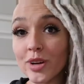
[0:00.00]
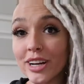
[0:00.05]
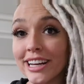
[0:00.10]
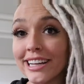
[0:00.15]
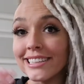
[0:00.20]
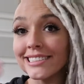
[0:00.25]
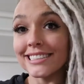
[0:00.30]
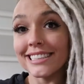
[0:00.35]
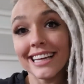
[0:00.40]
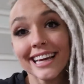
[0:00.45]
what
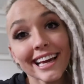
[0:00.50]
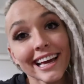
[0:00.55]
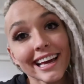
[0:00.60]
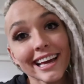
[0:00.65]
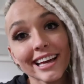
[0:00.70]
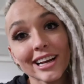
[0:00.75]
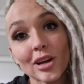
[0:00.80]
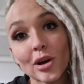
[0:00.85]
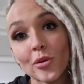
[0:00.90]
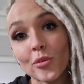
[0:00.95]
I
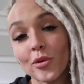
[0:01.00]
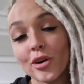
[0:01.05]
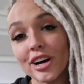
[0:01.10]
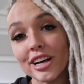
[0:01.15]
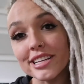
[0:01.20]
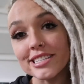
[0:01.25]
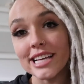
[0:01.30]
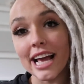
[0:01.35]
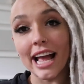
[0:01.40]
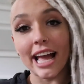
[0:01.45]
did
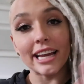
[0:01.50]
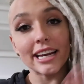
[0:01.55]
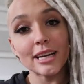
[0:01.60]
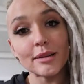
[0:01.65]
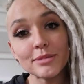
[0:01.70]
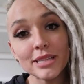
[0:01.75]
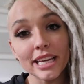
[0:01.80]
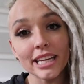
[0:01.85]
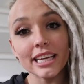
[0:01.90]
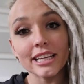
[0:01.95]
was I
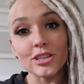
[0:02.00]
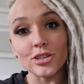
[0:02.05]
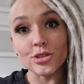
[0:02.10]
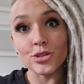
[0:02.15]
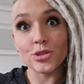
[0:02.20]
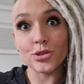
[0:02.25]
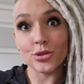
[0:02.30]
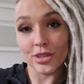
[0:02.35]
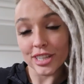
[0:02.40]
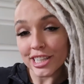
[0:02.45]
ended up taking a
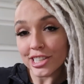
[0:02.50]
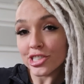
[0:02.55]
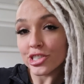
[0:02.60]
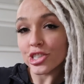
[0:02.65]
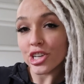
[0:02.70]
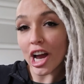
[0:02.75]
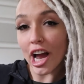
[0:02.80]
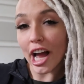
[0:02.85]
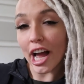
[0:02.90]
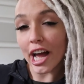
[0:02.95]

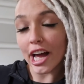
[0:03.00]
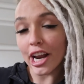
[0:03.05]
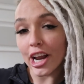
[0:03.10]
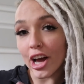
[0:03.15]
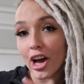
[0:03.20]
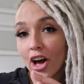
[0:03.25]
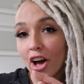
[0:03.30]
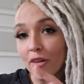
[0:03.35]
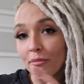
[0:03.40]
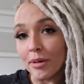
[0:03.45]
screenshot
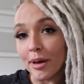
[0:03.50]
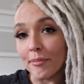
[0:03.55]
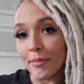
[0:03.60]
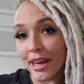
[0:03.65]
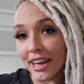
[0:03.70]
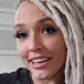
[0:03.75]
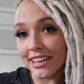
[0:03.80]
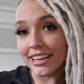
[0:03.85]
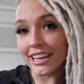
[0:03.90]
of my bank